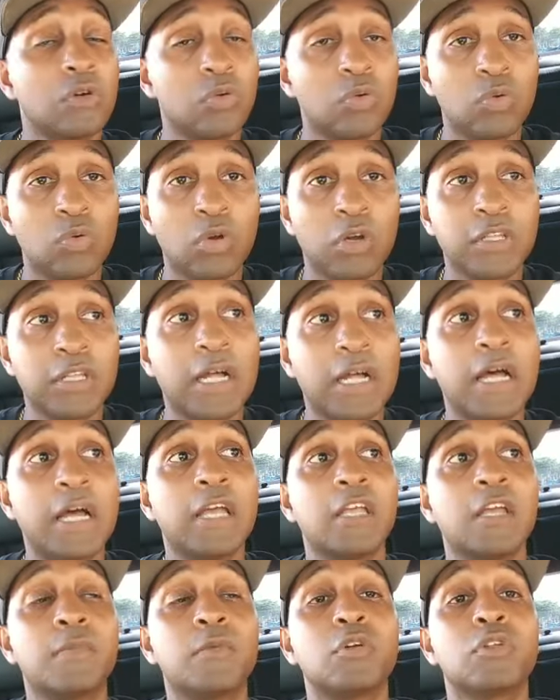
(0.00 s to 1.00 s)
or the
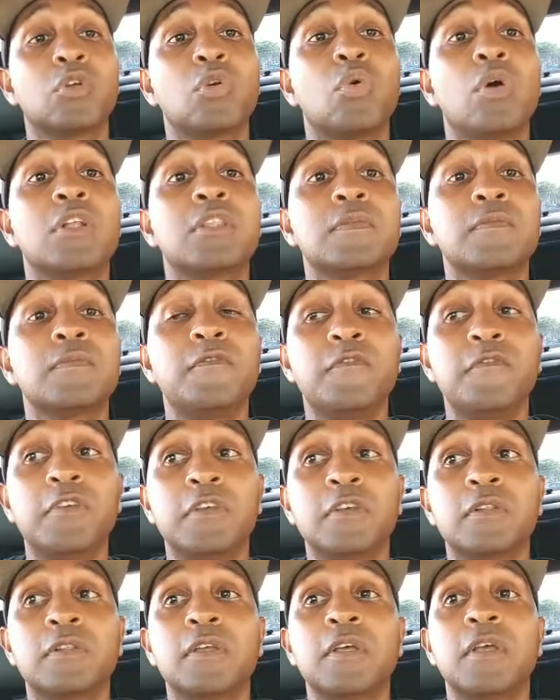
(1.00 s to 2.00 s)
I am, or the quantum
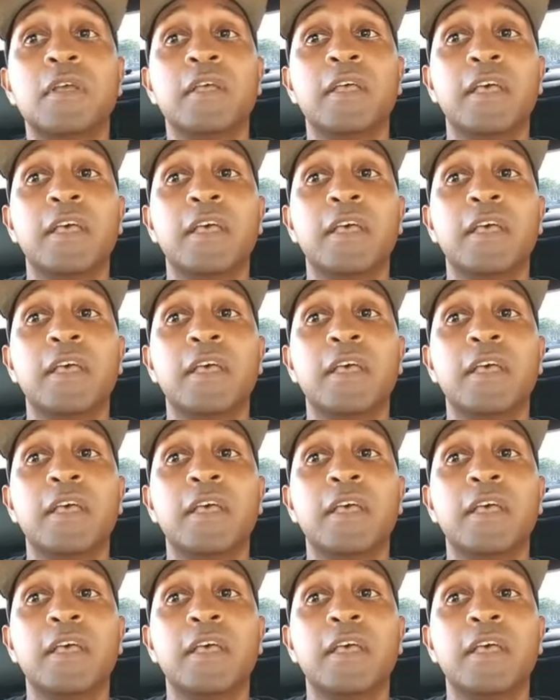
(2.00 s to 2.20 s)
field.